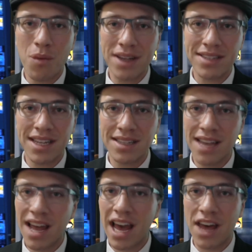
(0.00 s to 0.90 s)
Resident
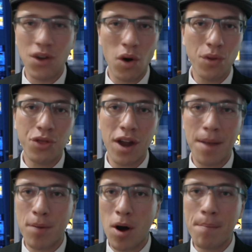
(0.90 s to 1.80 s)
and
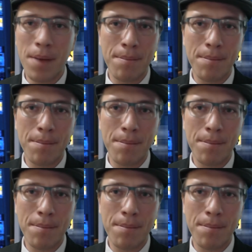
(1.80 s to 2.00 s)
Outra Bomba